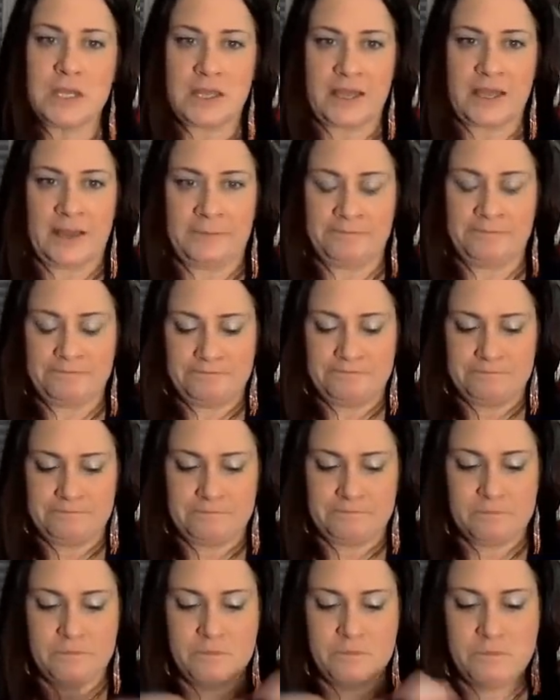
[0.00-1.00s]
And
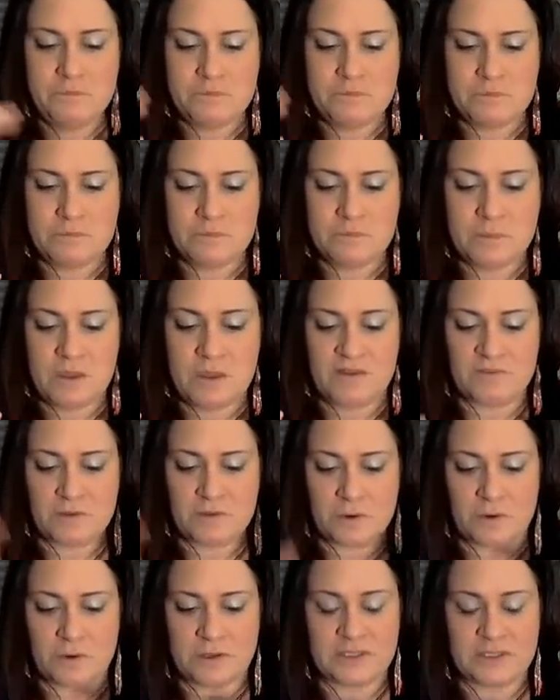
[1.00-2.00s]
of
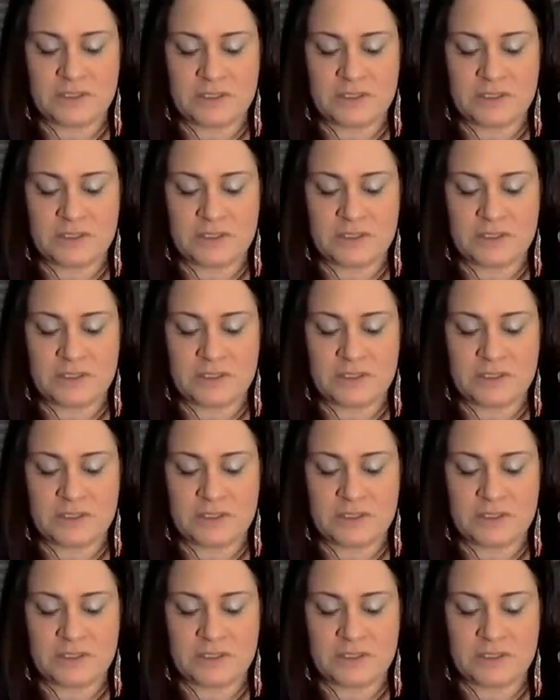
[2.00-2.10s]
course,